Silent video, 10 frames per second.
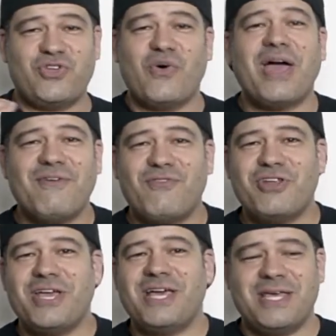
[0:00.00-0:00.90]
don't have
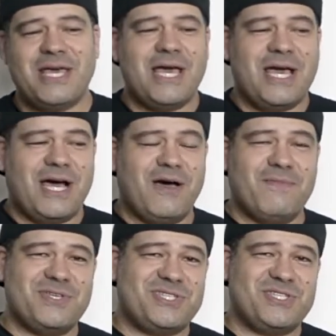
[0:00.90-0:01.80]
one yet,
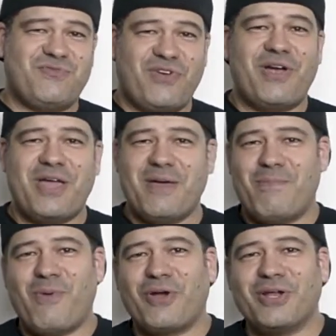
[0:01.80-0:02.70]
this is very
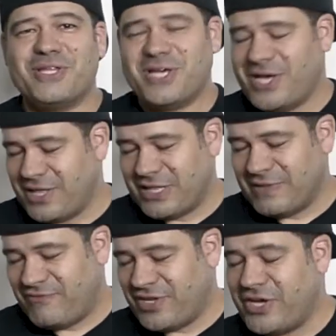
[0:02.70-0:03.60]
important
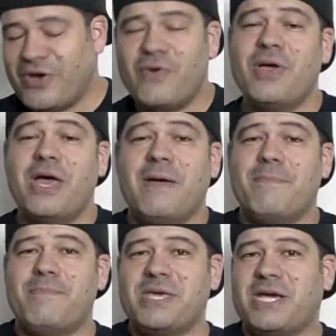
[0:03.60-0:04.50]
video
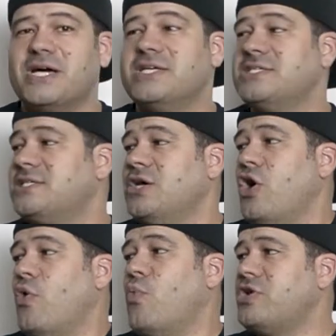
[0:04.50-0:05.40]
because
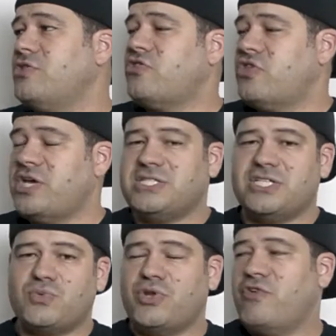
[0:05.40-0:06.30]
one of the things
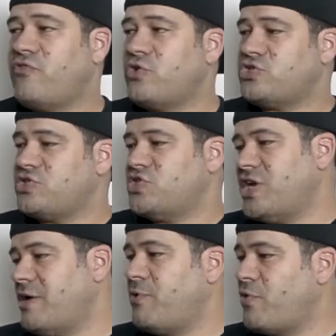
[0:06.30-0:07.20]
is when you first
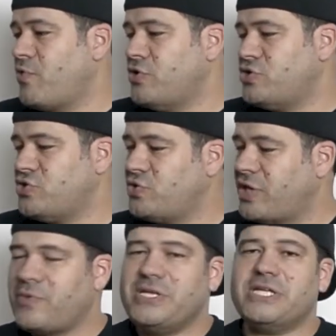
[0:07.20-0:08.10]
set up your Ronin-2
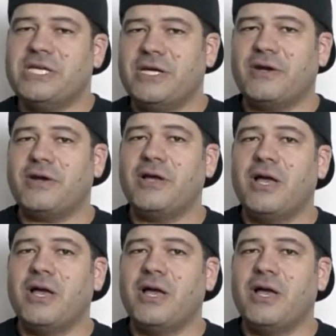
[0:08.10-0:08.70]
like we did here,